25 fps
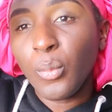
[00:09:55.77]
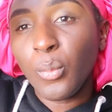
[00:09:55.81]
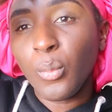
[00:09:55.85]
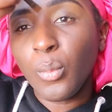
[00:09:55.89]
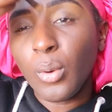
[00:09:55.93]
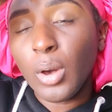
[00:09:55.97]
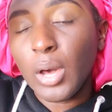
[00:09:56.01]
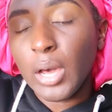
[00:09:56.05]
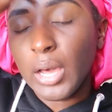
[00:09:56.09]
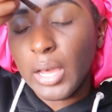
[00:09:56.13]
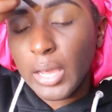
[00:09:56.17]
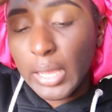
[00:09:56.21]

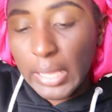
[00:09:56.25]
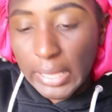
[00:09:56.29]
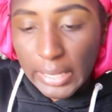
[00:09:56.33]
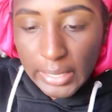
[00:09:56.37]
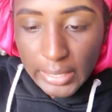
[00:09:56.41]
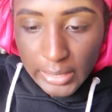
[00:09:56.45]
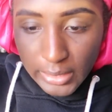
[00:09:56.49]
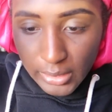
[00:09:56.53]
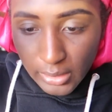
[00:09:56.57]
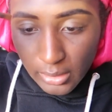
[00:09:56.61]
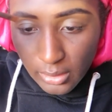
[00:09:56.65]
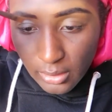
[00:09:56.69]

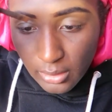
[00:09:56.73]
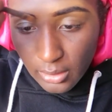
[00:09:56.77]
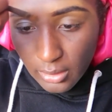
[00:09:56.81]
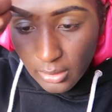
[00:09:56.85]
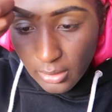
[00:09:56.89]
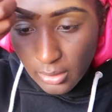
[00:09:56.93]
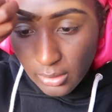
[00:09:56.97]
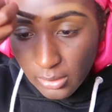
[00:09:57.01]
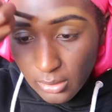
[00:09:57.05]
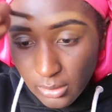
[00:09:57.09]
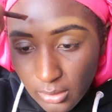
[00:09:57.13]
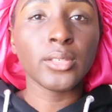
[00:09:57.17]
why
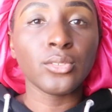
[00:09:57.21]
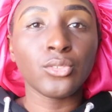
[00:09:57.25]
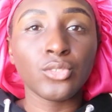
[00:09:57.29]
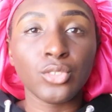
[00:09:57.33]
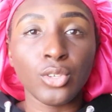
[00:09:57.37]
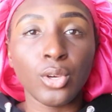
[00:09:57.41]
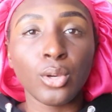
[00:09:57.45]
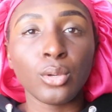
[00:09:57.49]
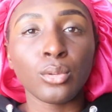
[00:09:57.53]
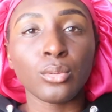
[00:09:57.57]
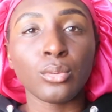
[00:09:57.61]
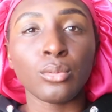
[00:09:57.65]
I
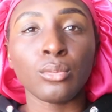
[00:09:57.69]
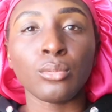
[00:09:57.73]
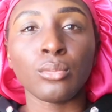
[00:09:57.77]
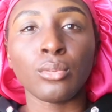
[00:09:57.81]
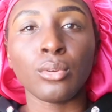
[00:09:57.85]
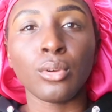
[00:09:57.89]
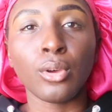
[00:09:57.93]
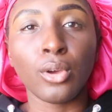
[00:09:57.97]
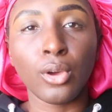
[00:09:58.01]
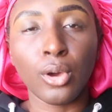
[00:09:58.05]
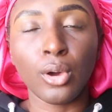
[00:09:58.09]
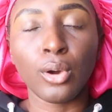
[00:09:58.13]
don't
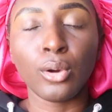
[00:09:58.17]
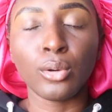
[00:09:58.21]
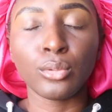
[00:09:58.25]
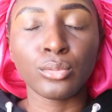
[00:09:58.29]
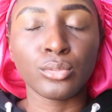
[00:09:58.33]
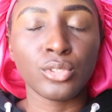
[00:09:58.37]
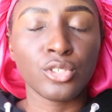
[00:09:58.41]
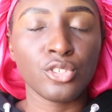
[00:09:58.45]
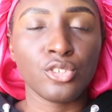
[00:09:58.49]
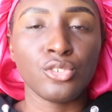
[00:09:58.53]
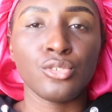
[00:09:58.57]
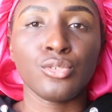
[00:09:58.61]

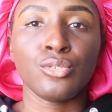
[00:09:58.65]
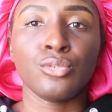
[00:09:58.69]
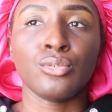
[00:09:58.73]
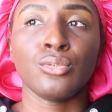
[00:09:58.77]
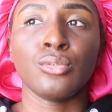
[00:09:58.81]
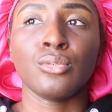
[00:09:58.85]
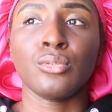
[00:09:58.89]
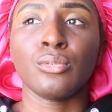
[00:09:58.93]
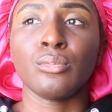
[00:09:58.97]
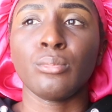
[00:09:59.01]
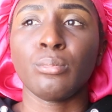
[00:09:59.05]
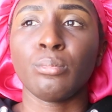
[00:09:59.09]
go
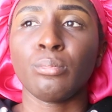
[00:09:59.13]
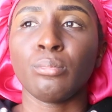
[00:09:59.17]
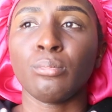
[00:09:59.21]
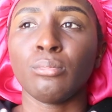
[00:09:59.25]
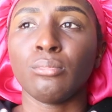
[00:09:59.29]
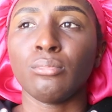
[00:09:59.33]
to